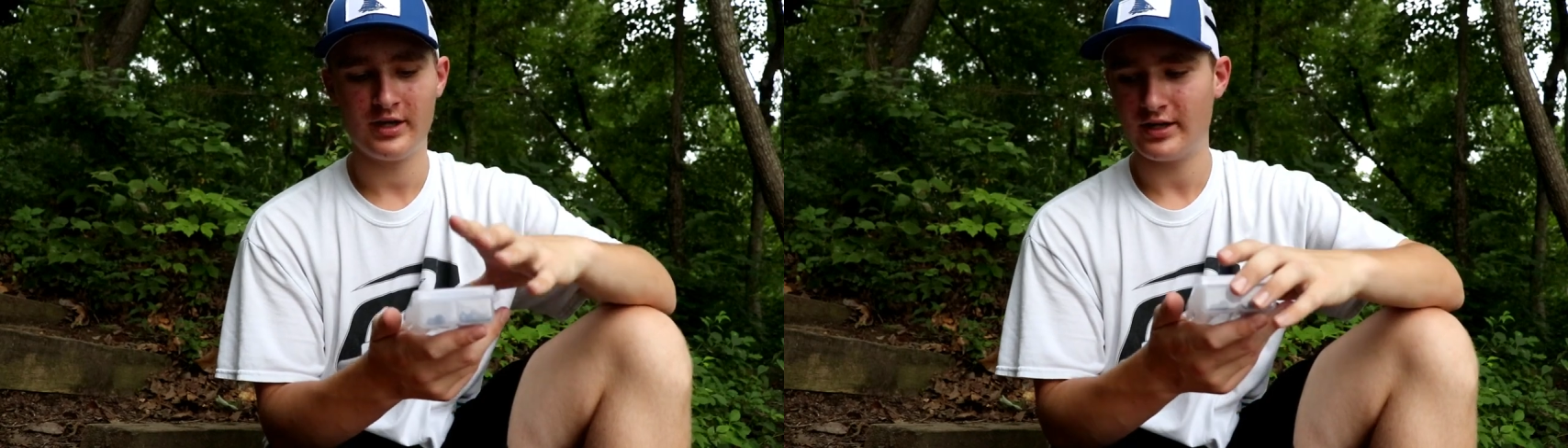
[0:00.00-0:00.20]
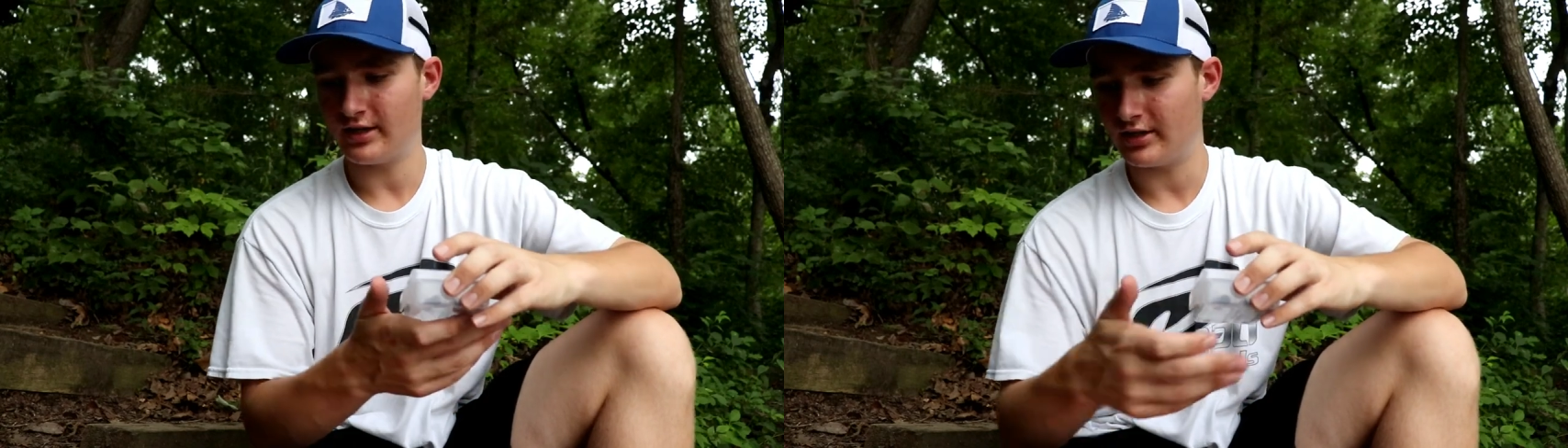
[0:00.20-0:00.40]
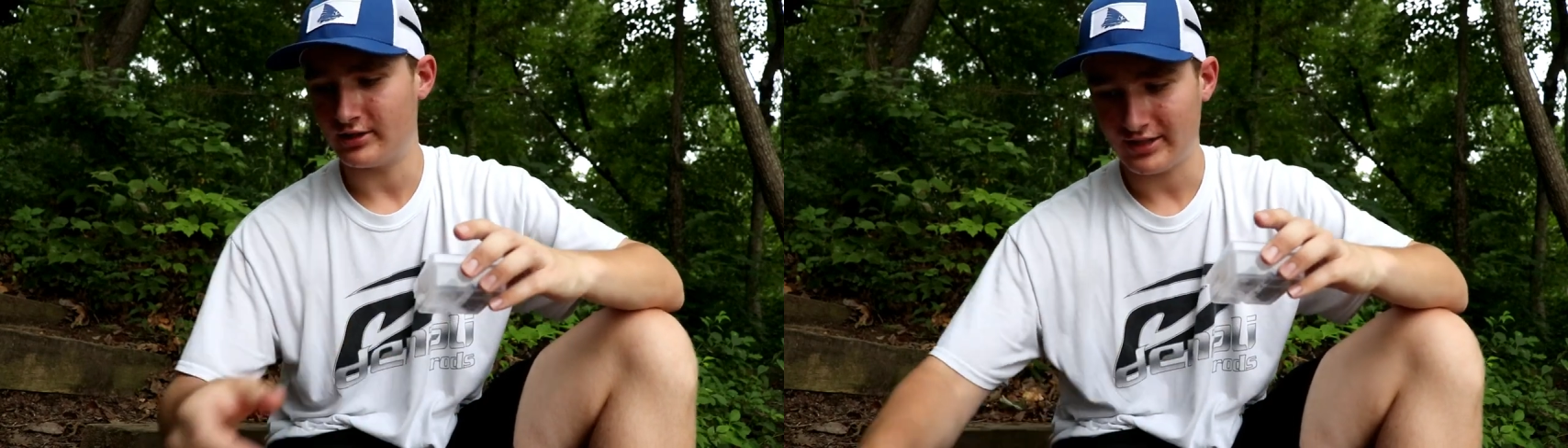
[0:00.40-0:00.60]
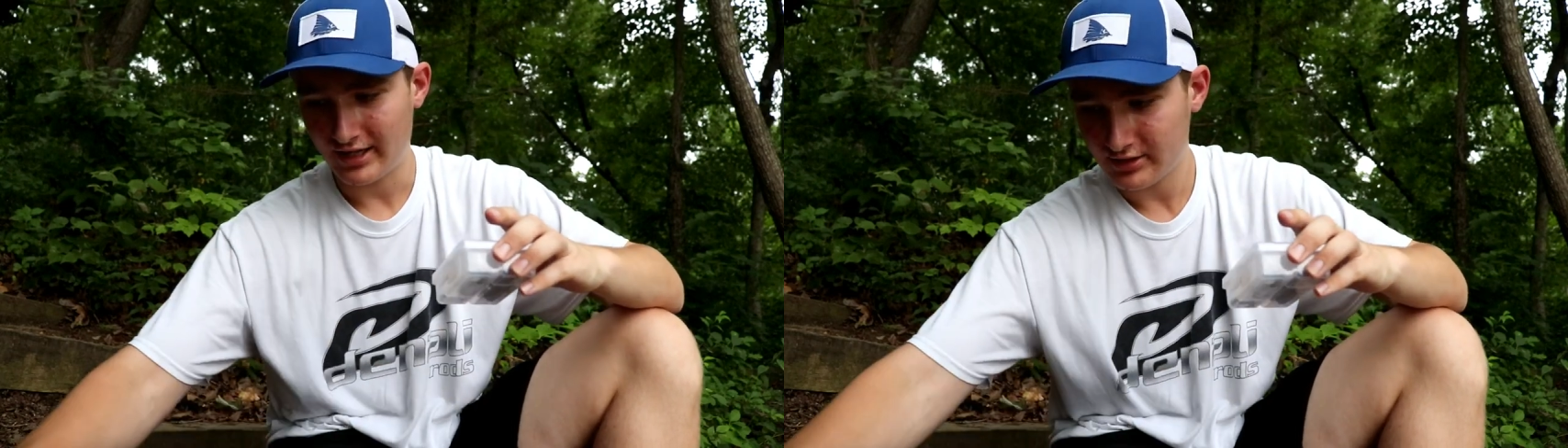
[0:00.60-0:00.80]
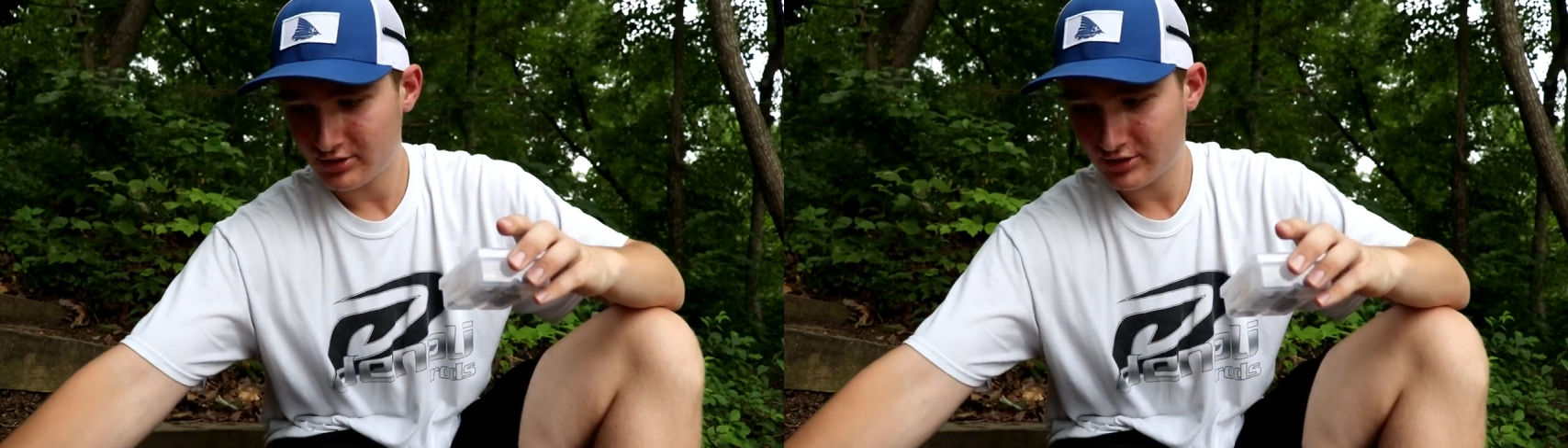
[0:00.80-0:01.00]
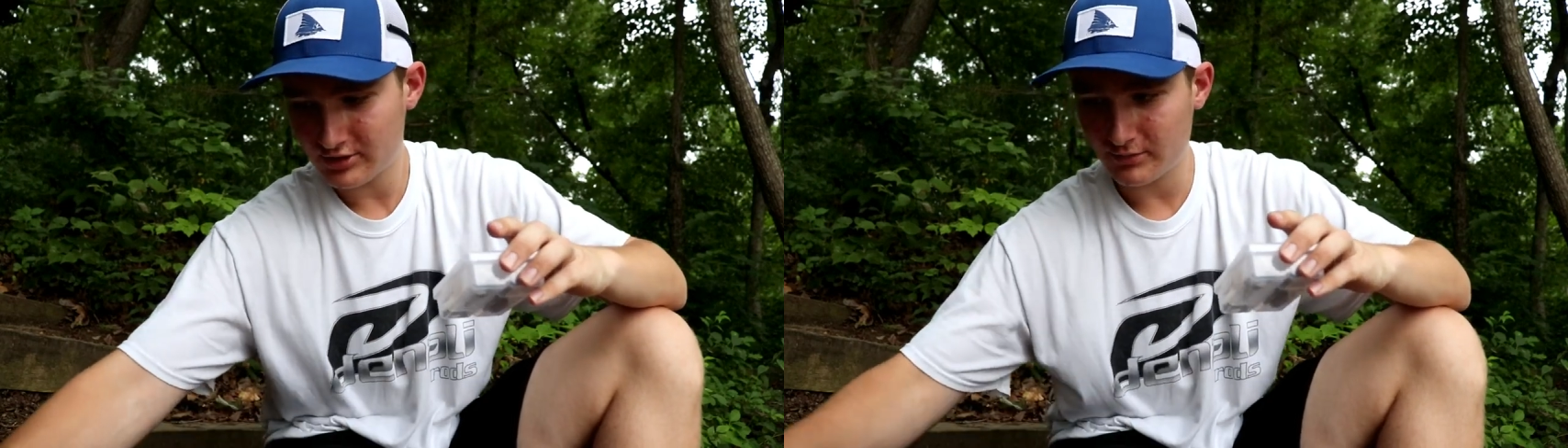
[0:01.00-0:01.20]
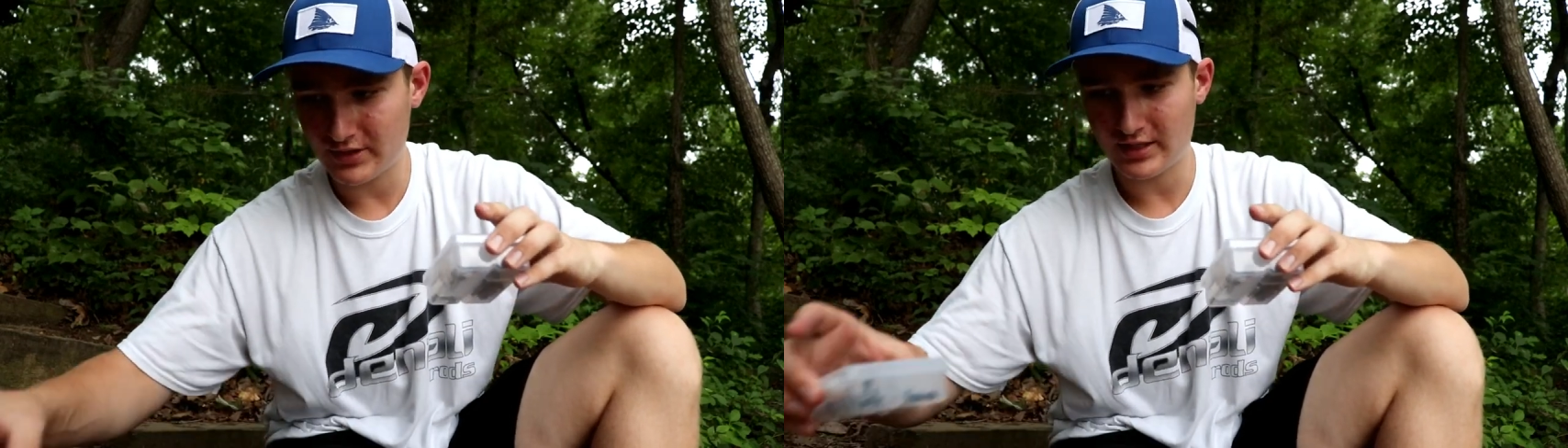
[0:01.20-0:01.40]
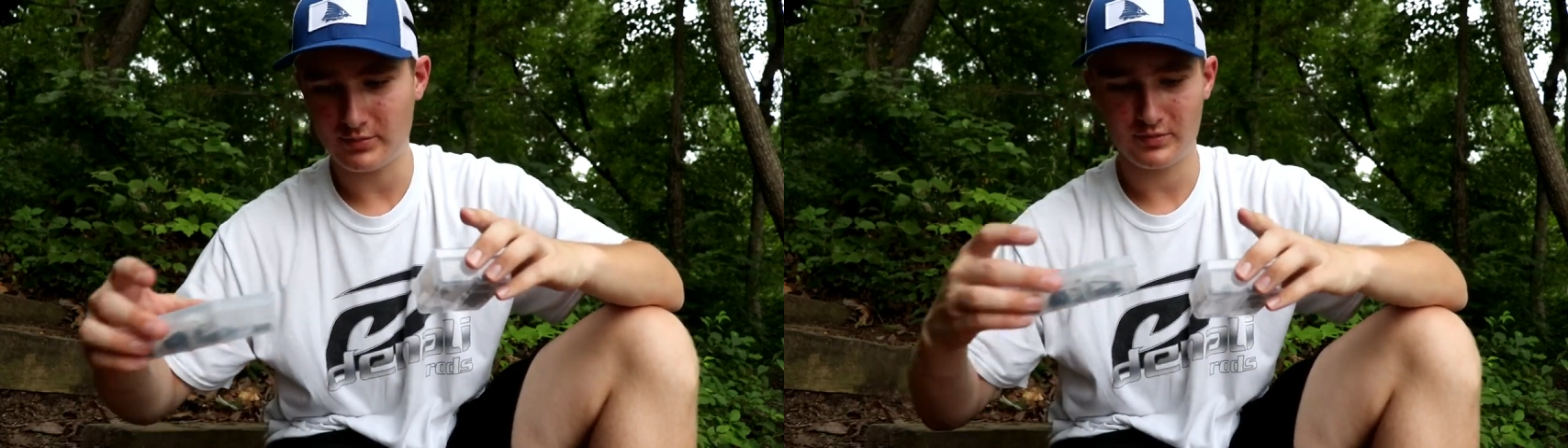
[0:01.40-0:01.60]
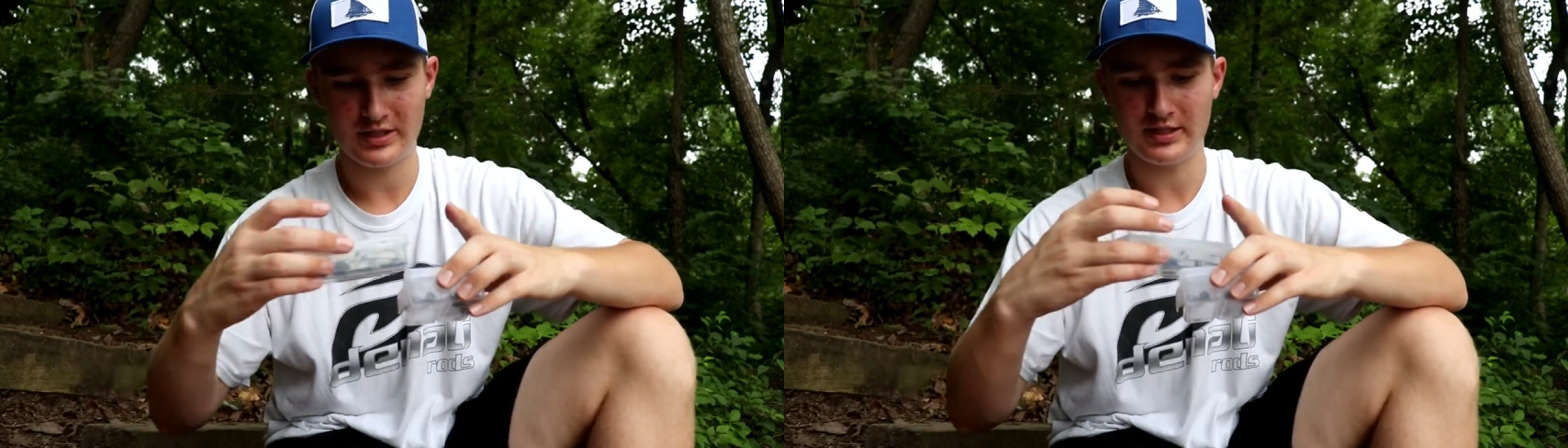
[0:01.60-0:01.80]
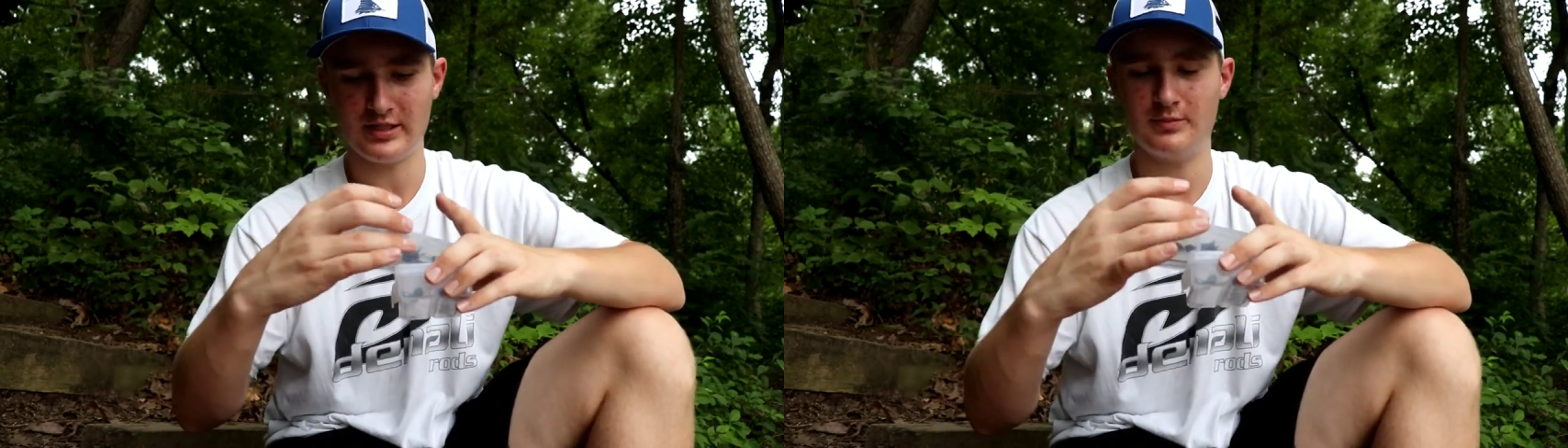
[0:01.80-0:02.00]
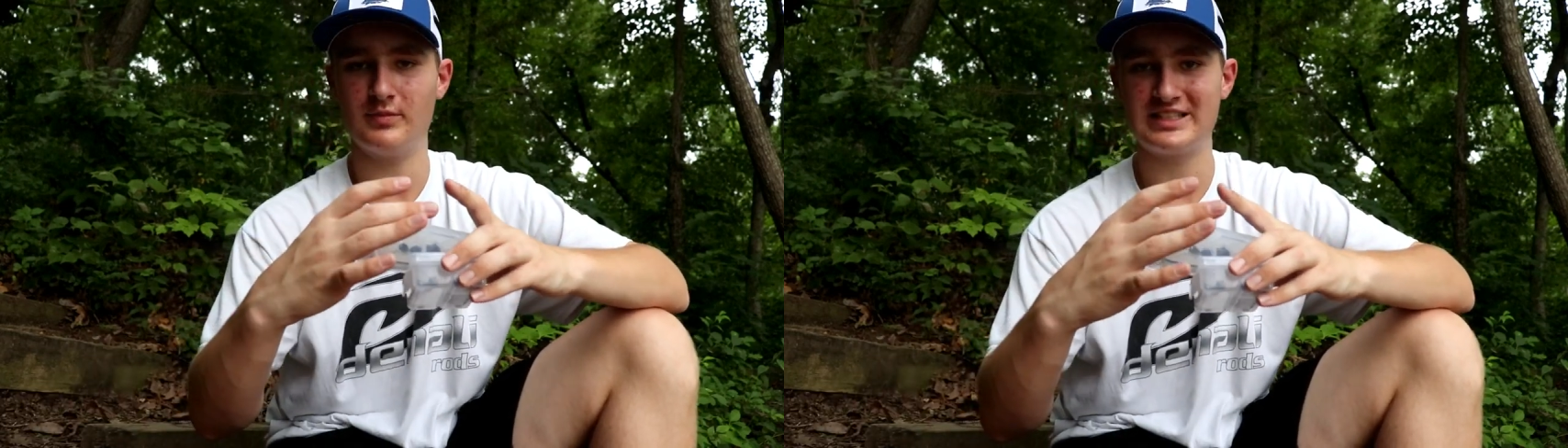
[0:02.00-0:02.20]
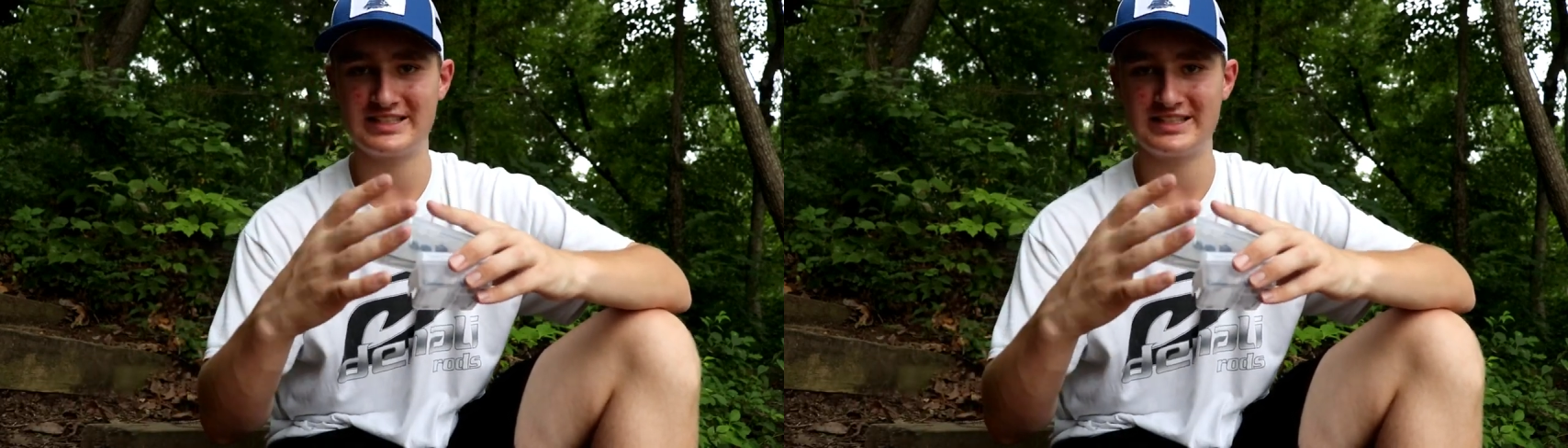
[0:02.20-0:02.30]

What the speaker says: I took a